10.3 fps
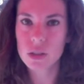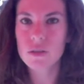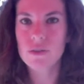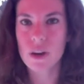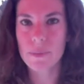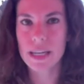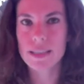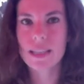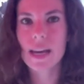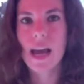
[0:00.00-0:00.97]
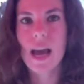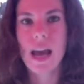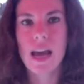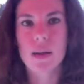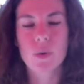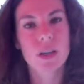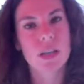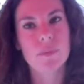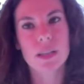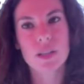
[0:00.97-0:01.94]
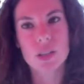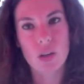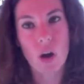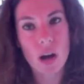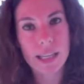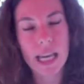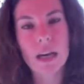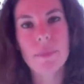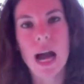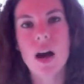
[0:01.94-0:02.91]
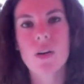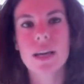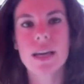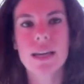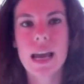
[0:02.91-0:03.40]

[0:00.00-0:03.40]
you from it. And we're going to be talking about it.